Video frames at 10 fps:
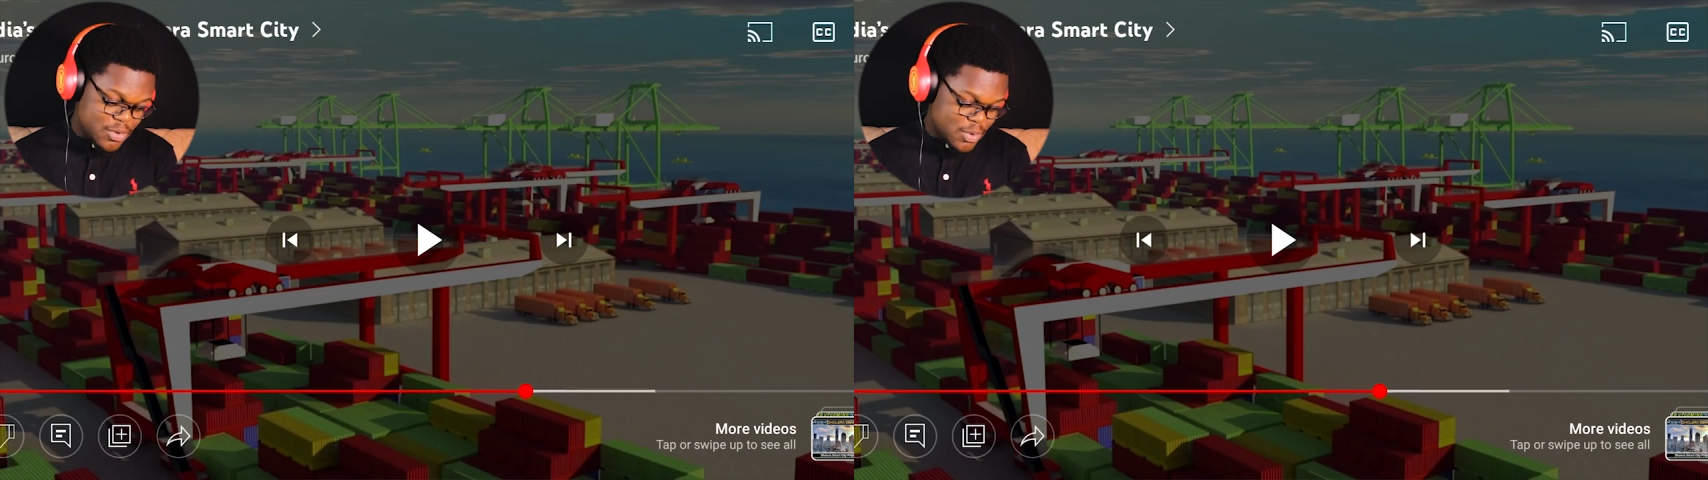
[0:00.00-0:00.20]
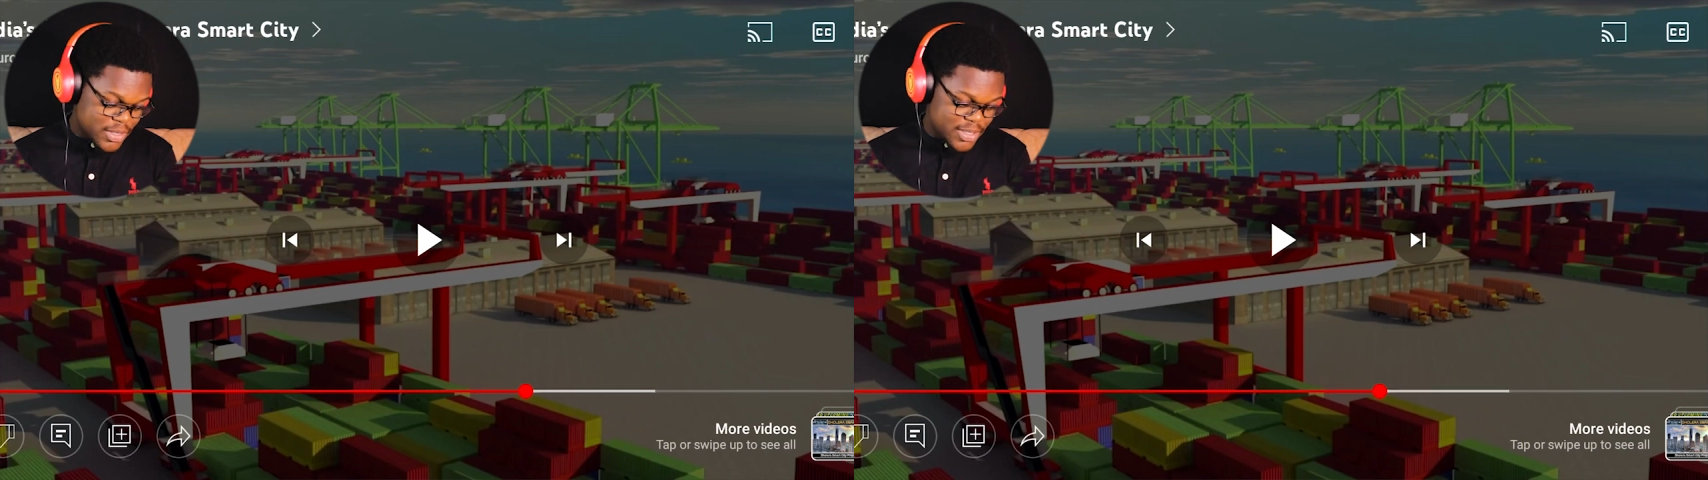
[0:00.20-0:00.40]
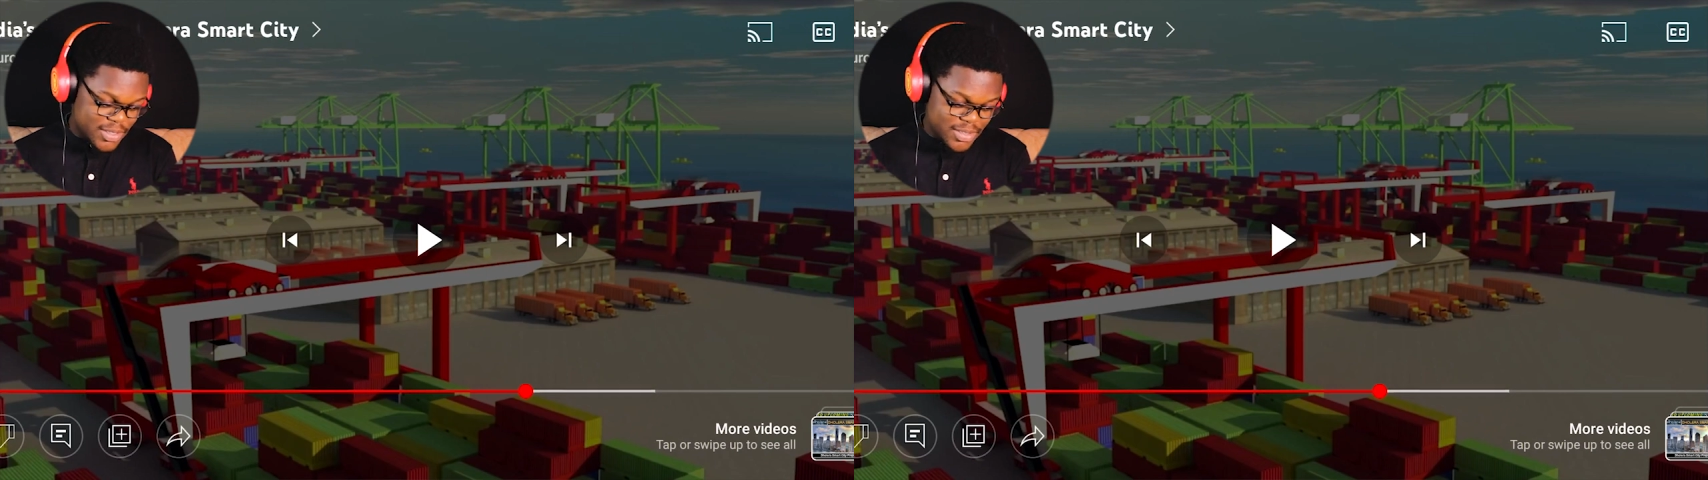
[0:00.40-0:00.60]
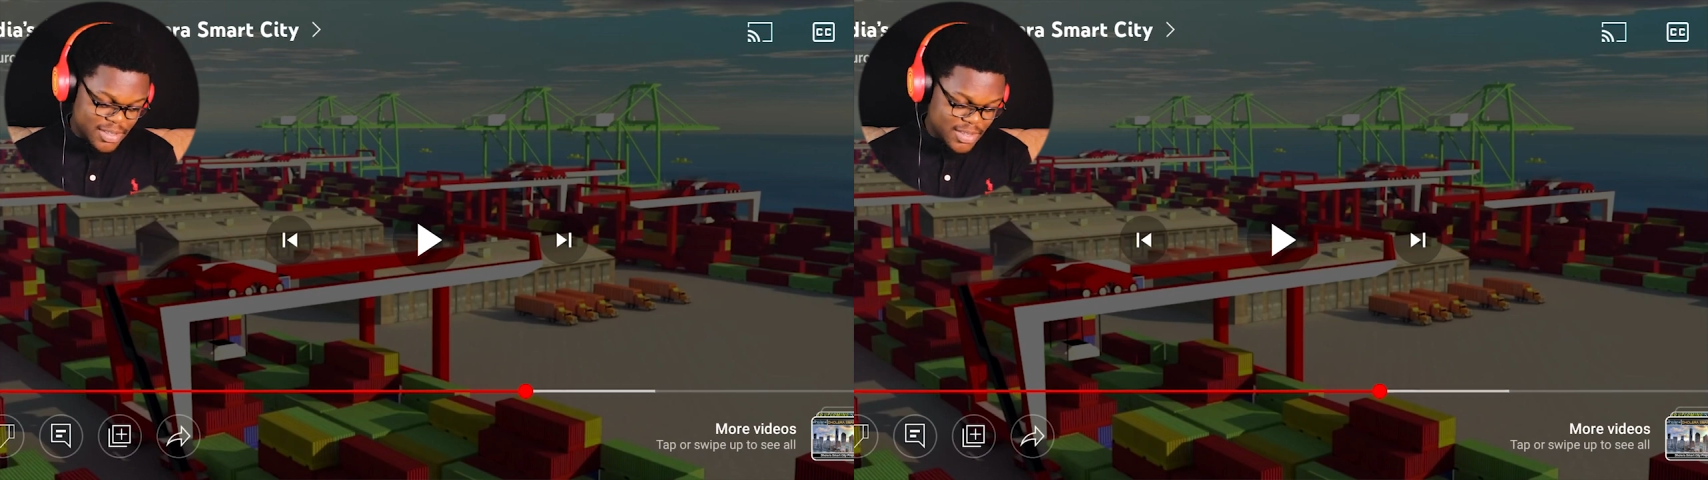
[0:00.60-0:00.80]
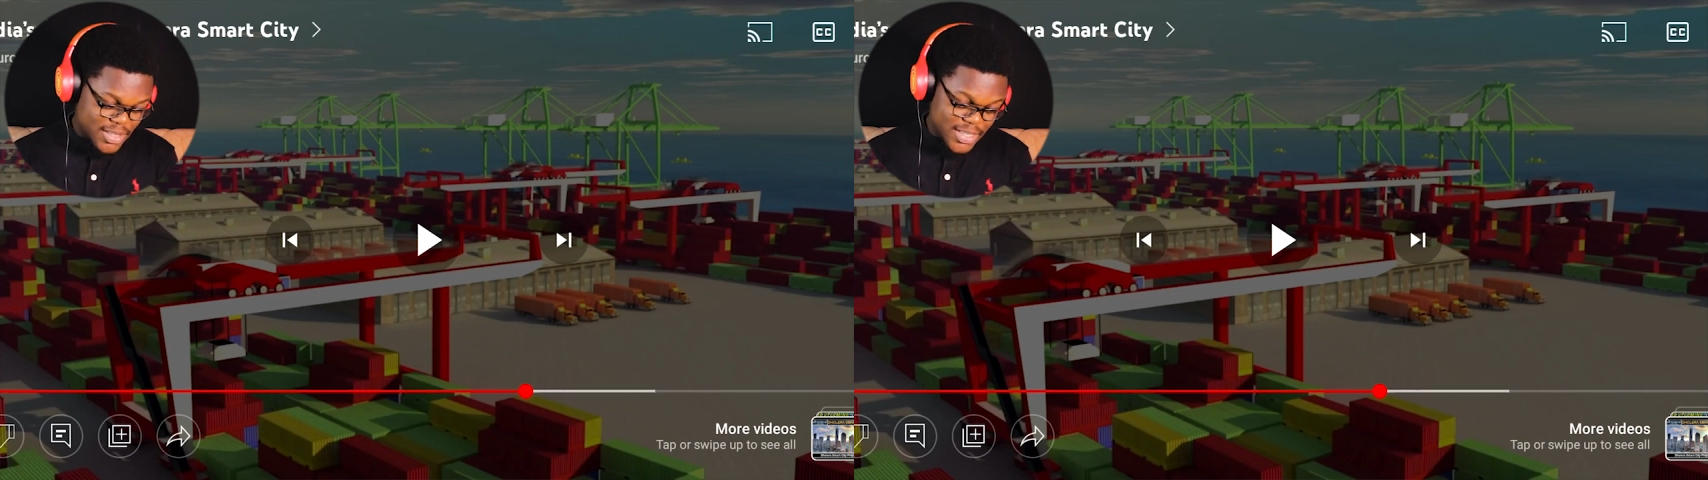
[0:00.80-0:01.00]
because
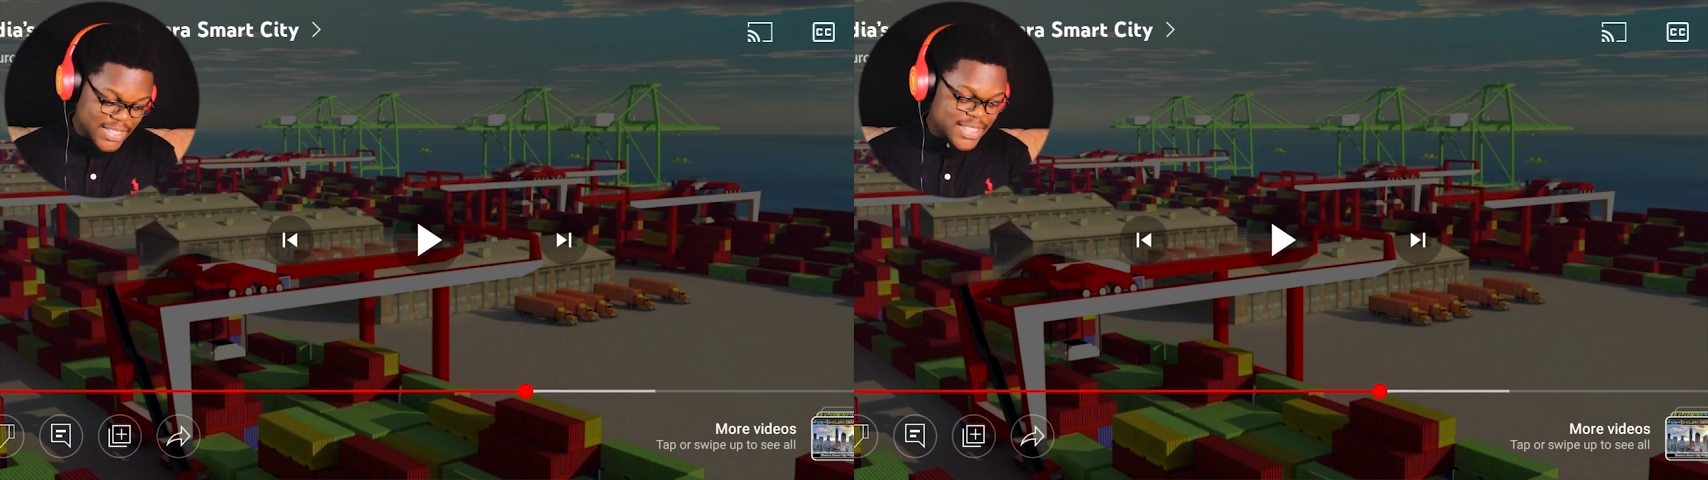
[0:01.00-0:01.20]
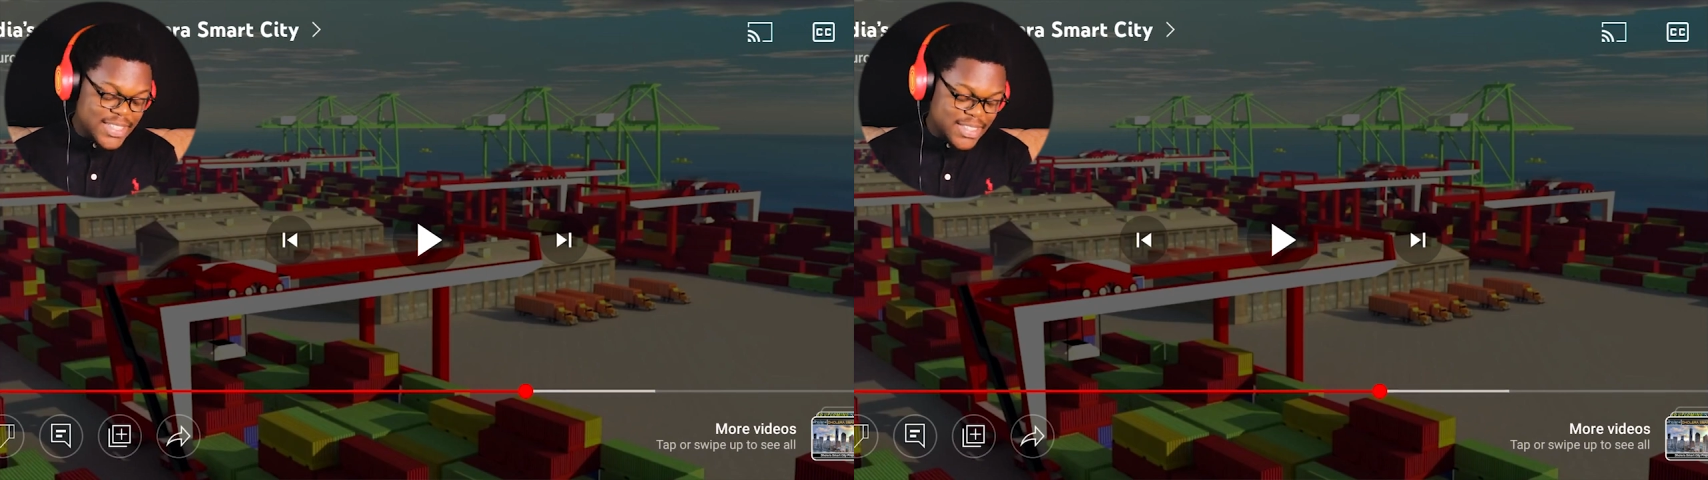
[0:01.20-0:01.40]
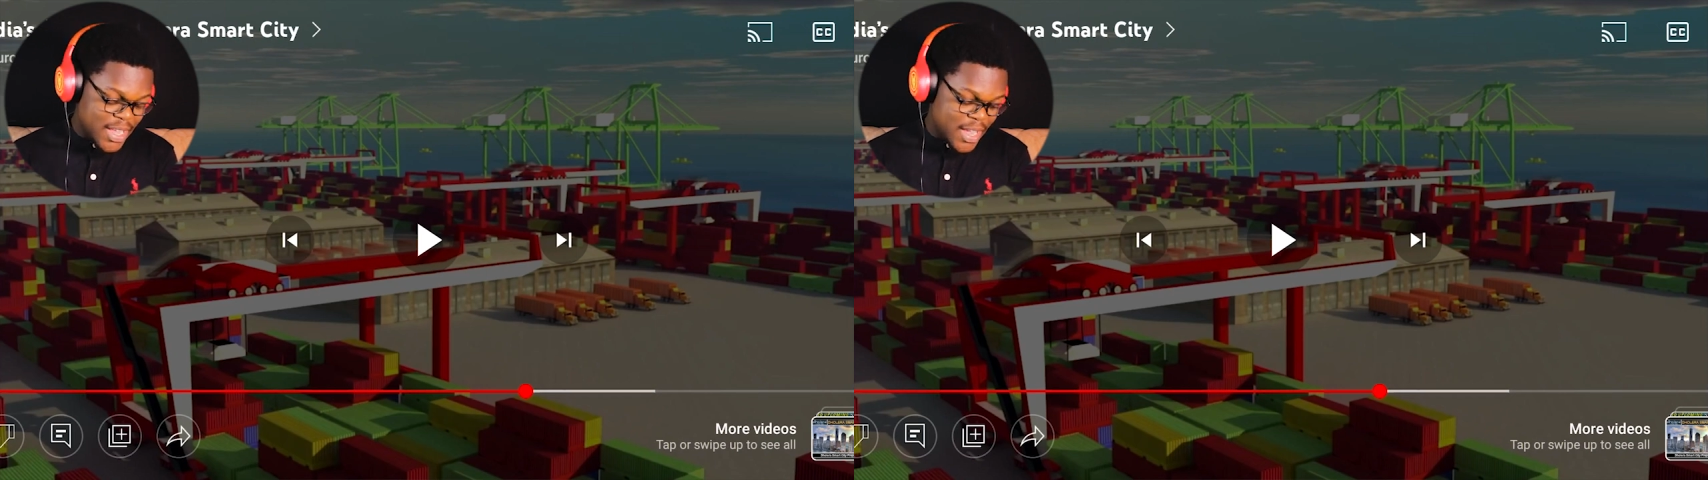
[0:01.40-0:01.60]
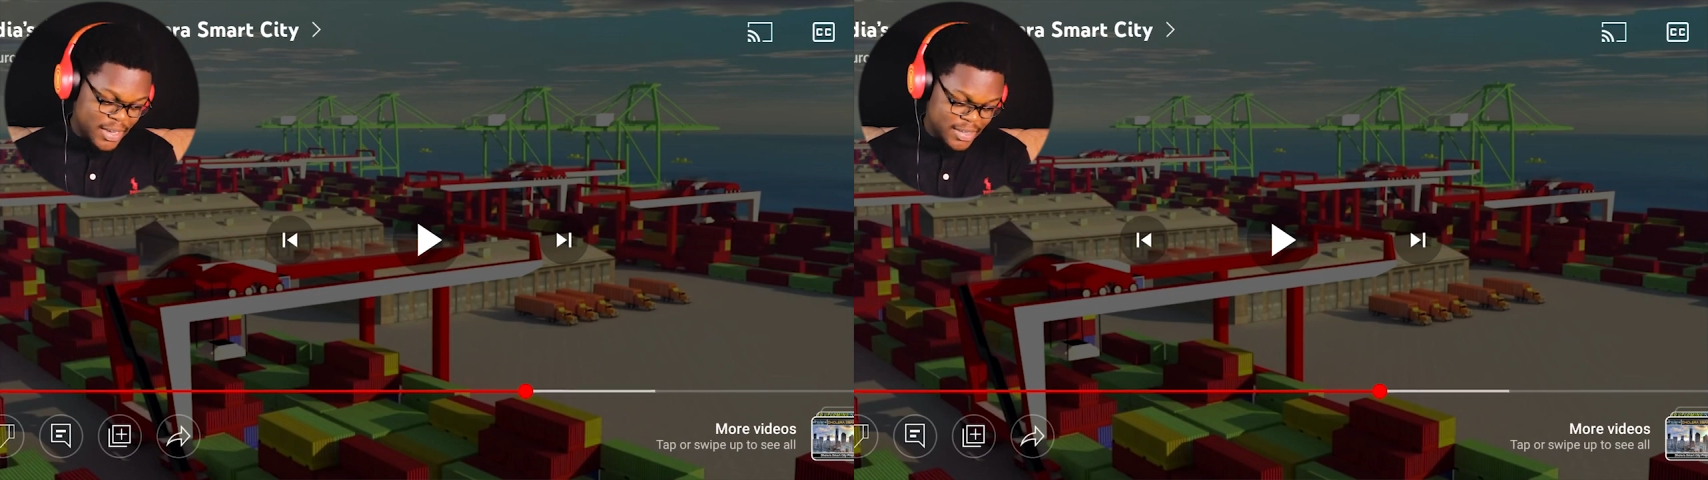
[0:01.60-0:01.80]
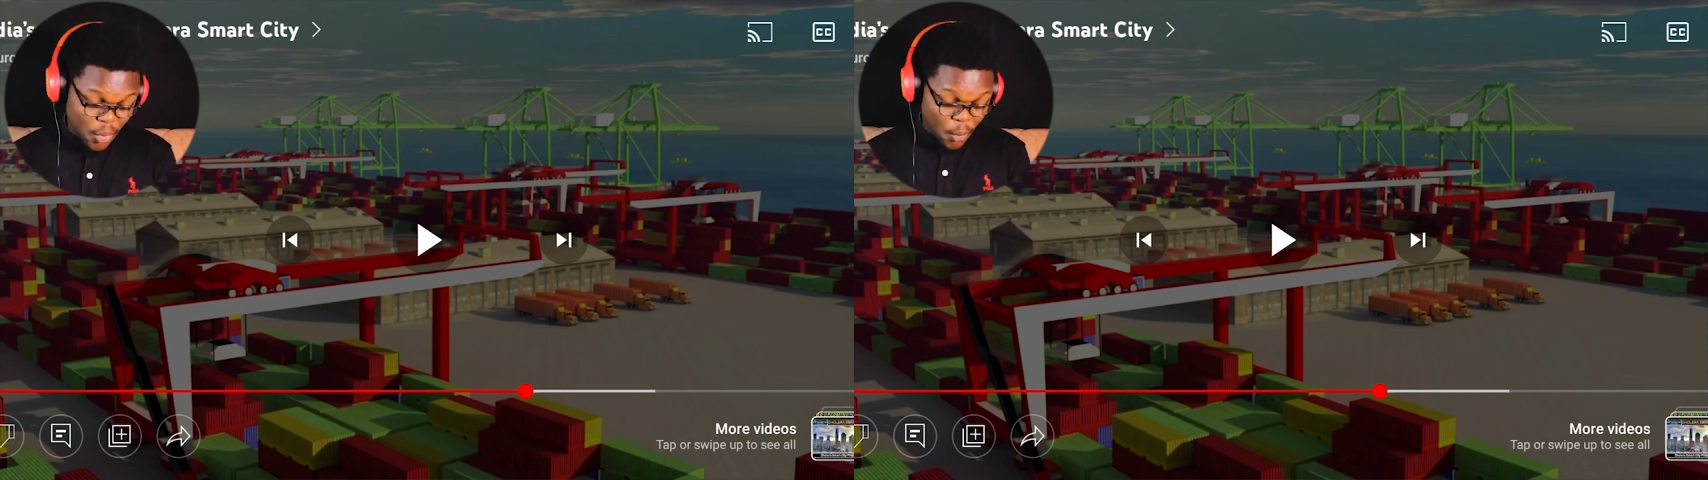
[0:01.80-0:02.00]
this is
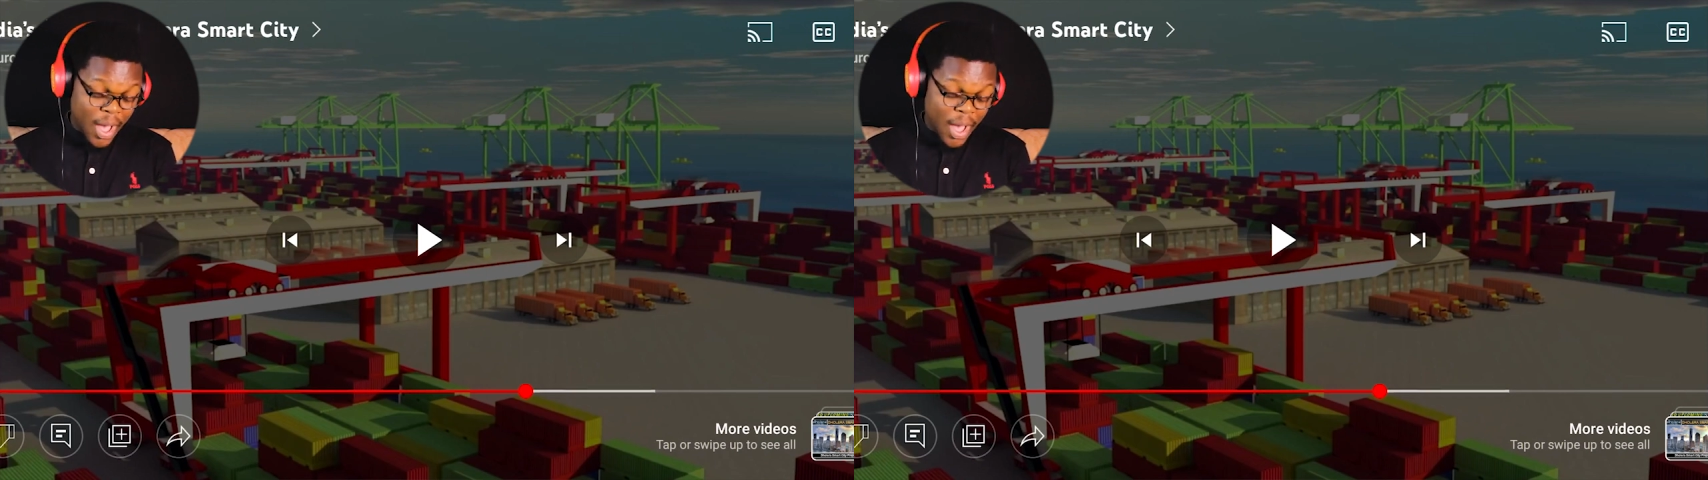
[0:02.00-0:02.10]
insane.